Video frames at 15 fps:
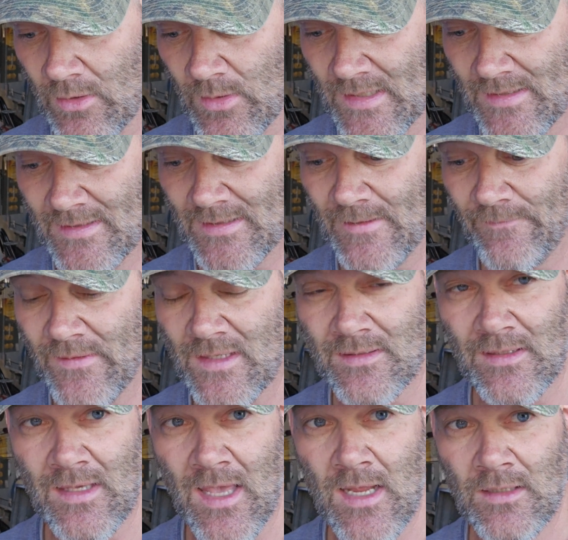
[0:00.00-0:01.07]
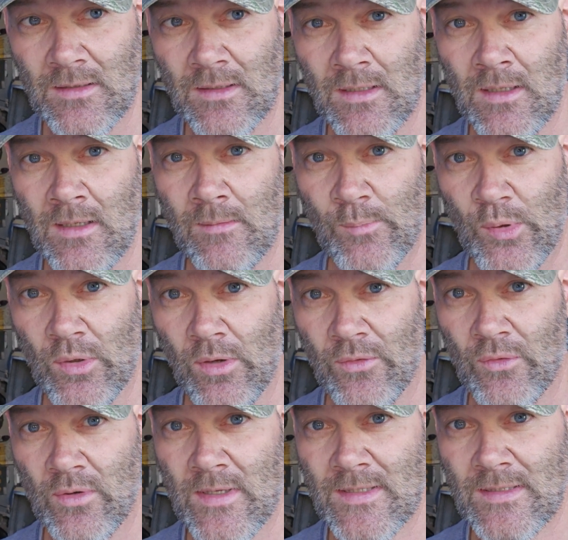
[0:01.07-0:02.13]
do is sift this again, put it
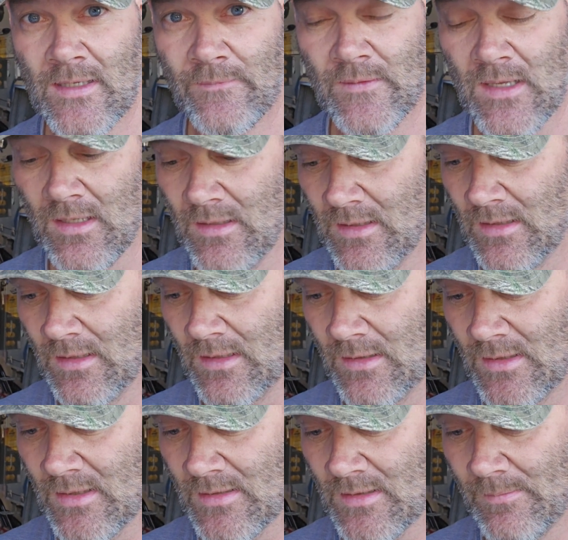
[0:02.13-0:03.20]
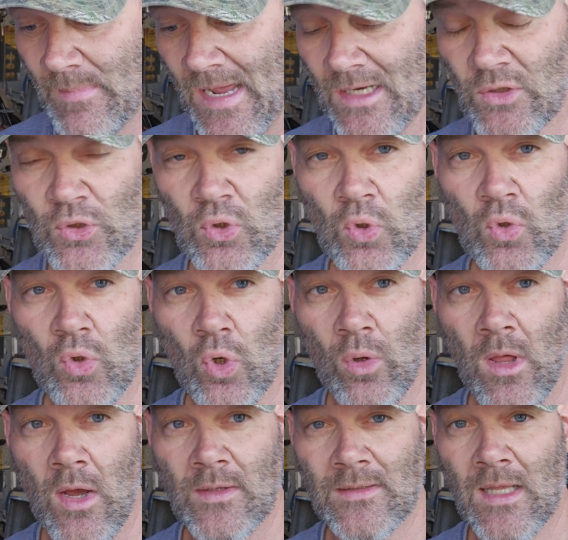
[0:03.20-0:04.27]
through the sifter just to make sure all
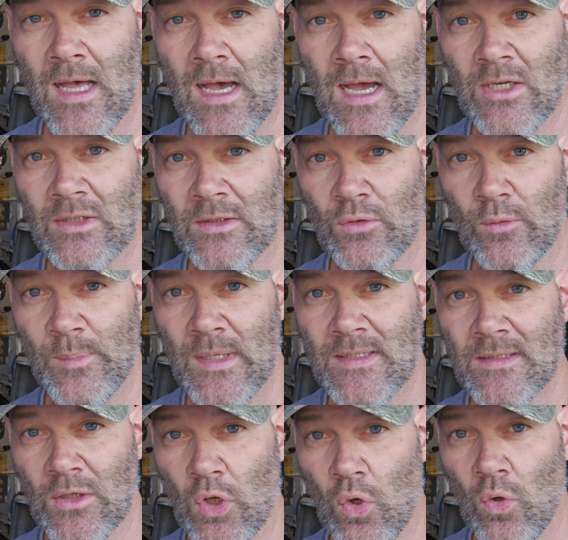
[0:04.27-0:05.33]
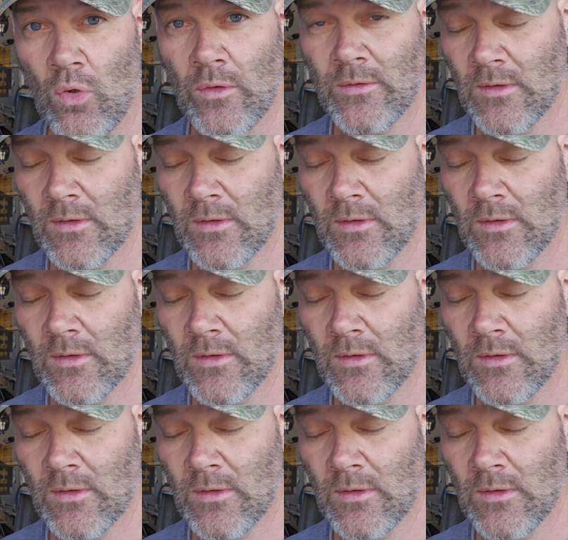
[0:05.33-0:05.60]
those large little bits are gone,